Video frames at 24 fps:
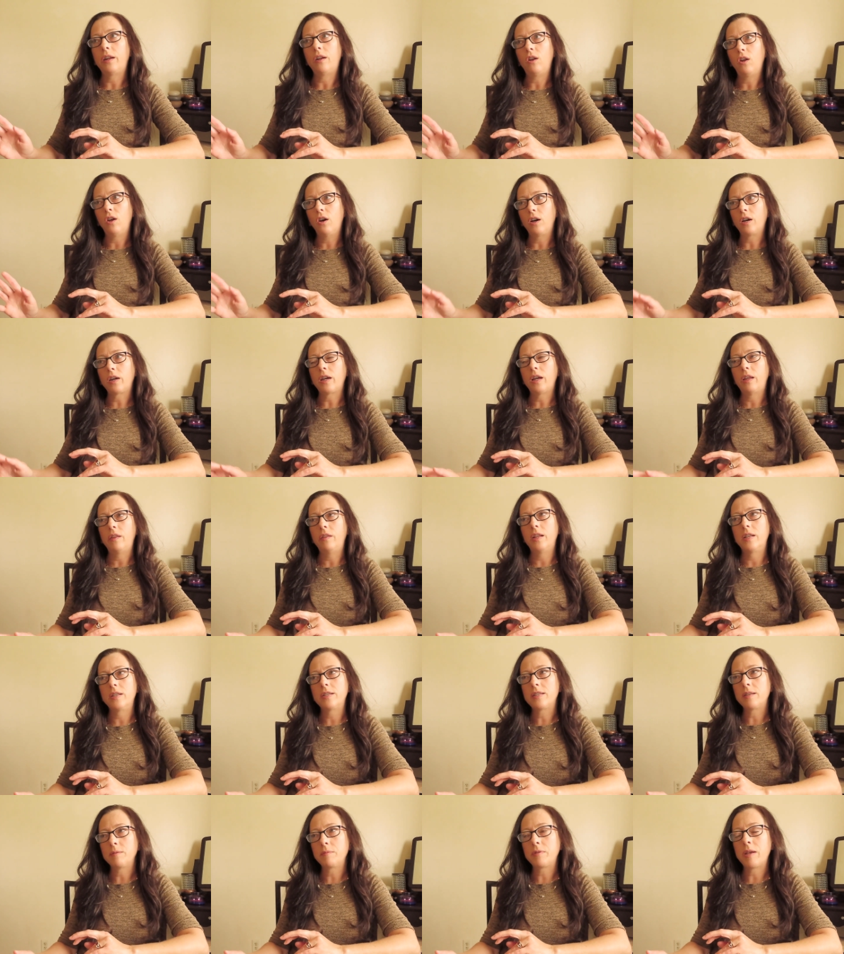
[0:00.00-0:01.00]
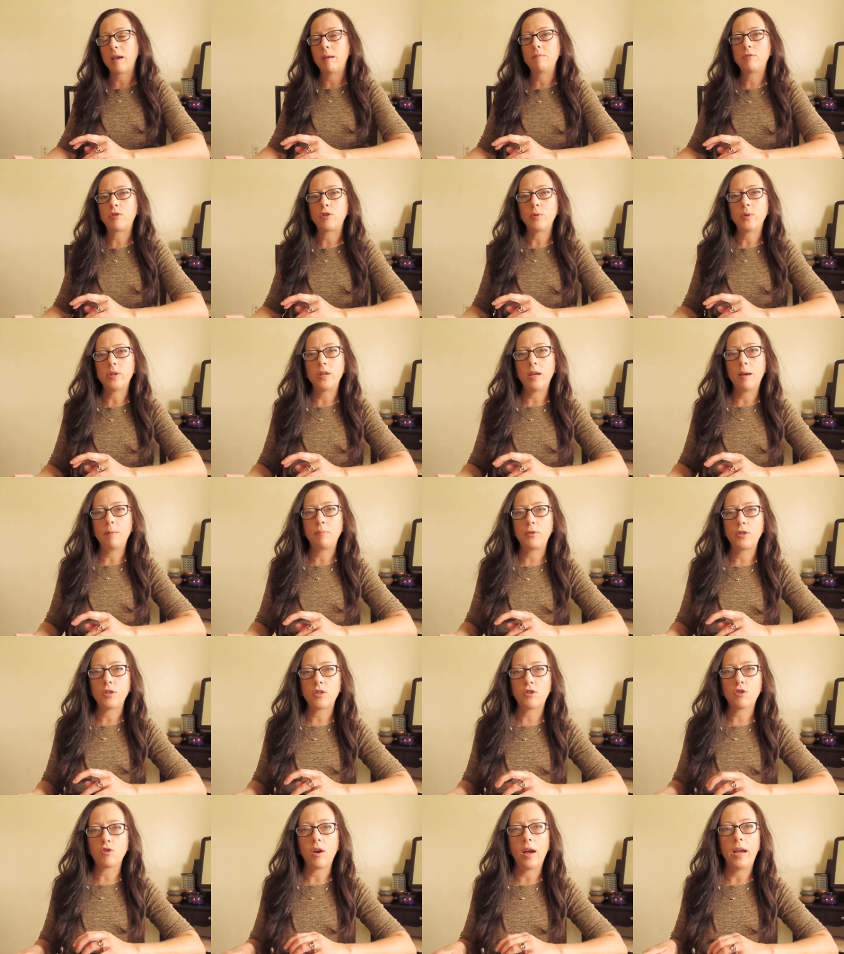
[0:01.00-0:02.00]
and then sometimes you end up
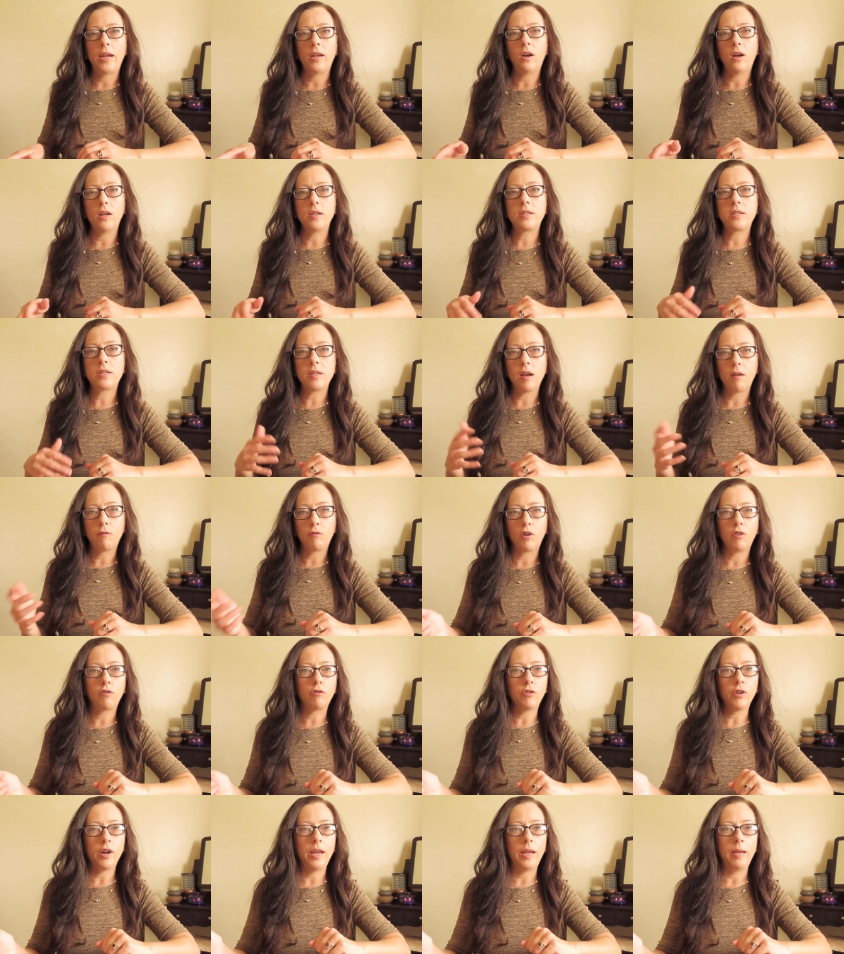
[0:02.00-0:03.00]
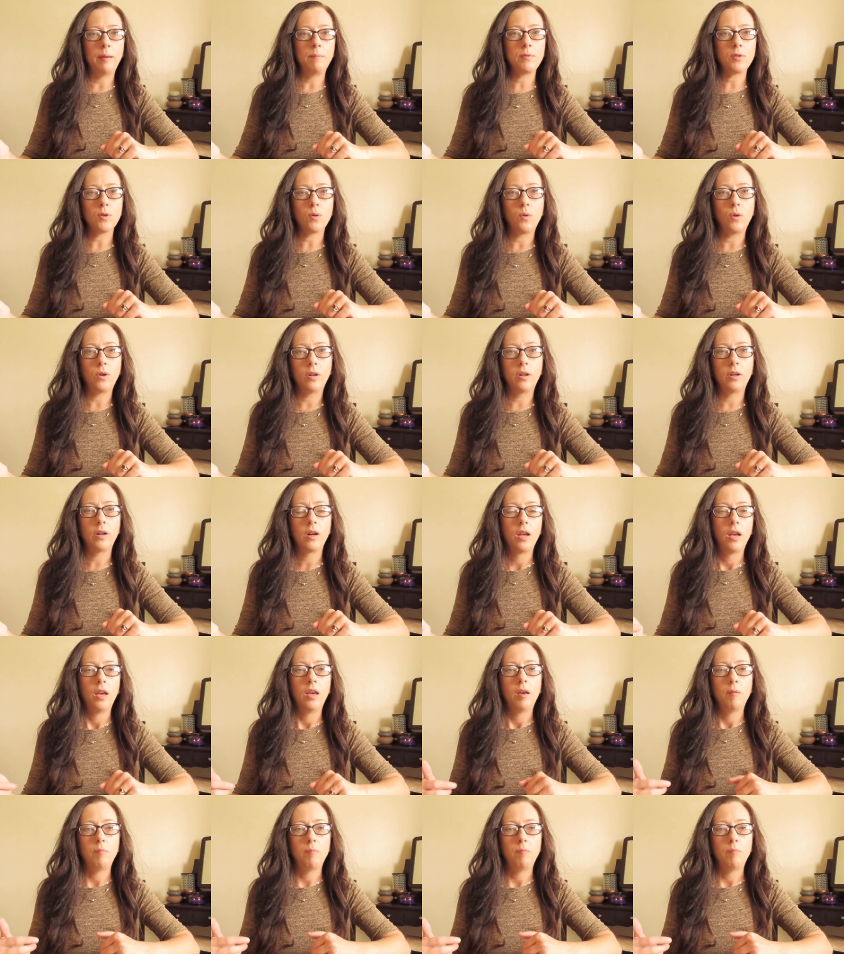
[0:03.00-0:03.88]
just trying on several frames, or